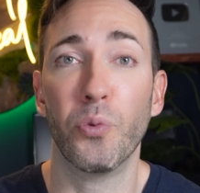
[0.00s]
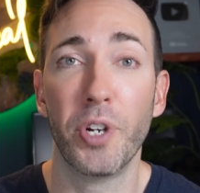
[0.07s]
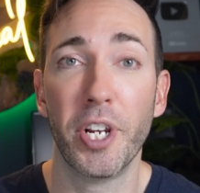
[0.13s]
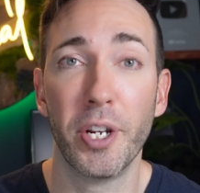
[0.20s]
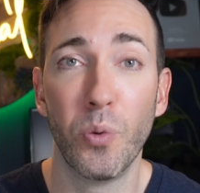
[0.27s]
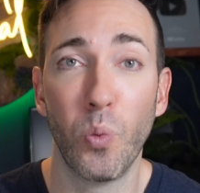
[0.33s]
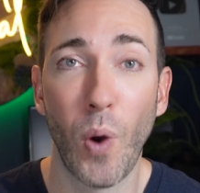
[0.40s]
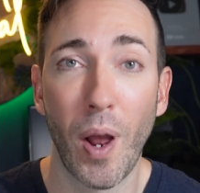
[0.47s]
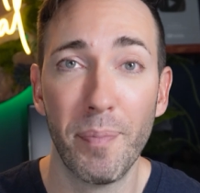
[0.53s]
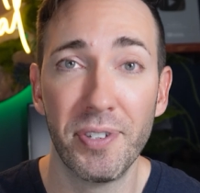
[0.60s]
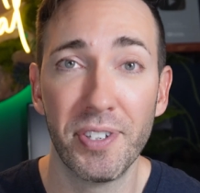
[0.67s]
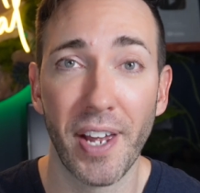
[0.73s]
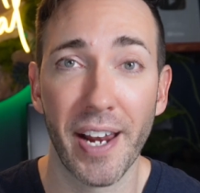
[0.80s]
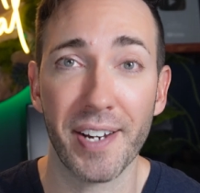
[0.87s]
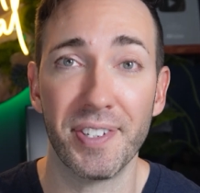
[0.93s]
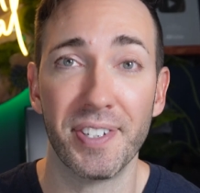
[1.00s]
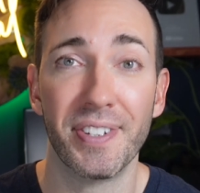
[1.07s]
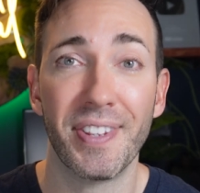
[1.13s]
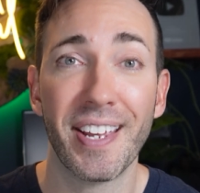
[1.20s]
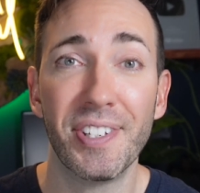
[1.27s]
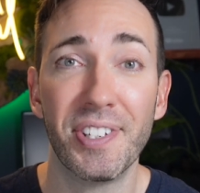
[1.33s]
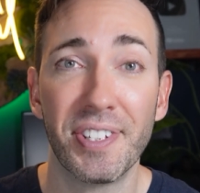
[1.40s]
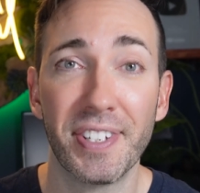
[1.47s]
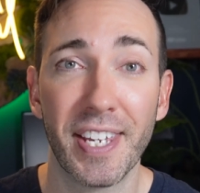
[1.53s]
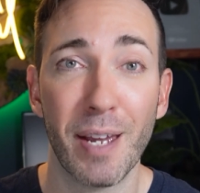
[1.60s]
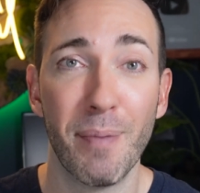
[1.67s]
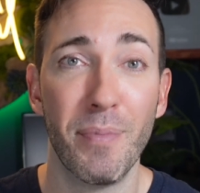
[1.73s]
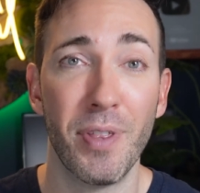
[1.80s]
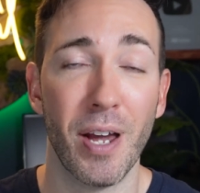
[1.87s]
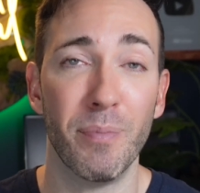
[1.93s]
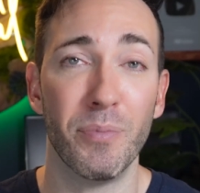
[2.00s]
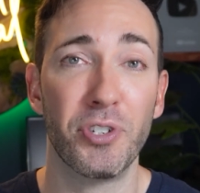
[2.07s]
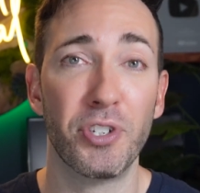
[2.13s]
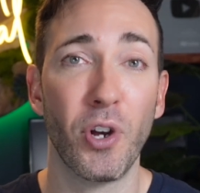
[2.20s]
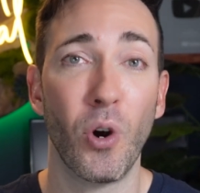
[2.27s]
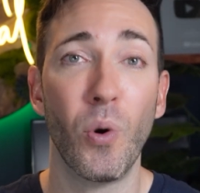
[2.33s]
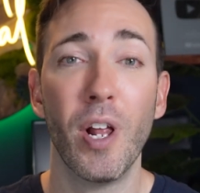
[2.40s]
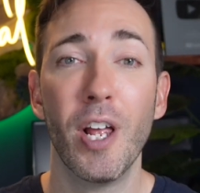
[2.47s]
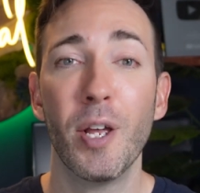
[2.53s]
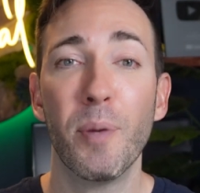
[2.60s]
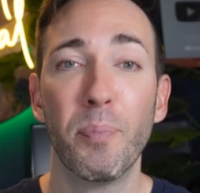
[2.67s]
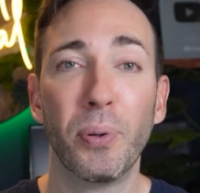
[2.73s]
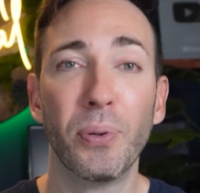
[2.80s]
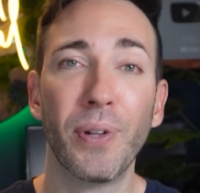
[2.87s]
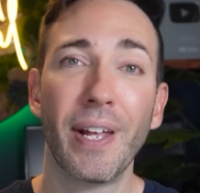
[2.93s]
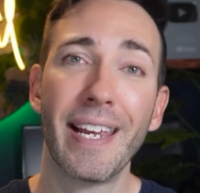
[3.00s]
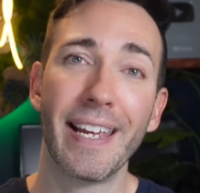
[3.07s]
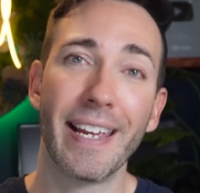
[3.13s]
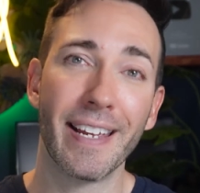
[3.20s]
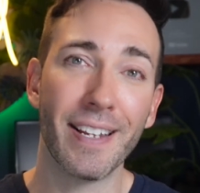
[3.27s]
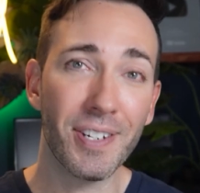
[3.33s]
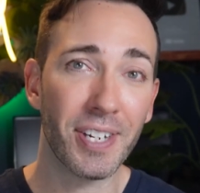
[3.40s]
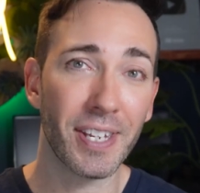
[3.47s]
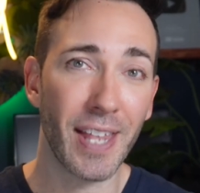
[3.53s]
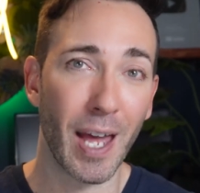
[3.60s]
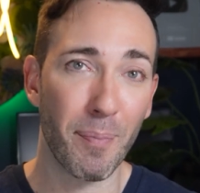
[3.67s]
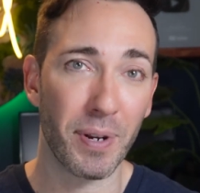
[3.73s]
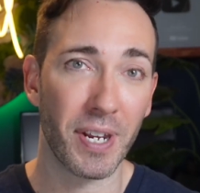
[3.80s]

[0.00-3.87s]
read websites, they skim them. So play into that